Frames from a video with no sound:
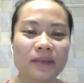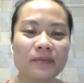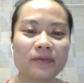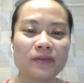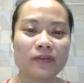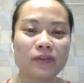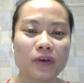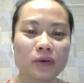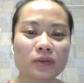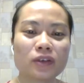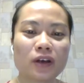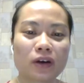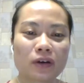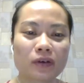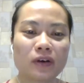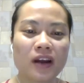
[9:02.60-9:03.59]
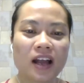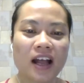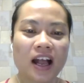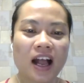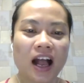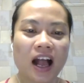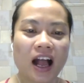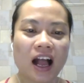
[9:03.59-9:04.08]
photo,
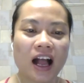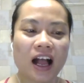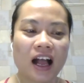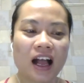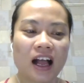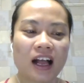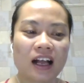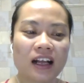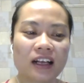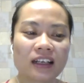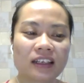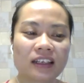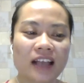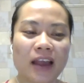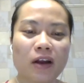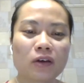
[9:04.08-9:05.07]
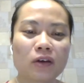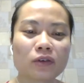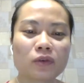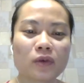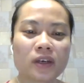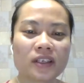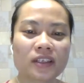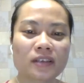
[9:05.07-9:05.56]
mm. Uh, I
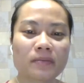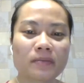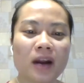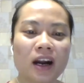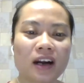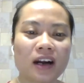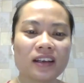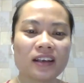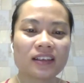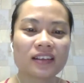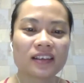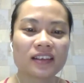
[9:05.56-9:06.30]
always smile.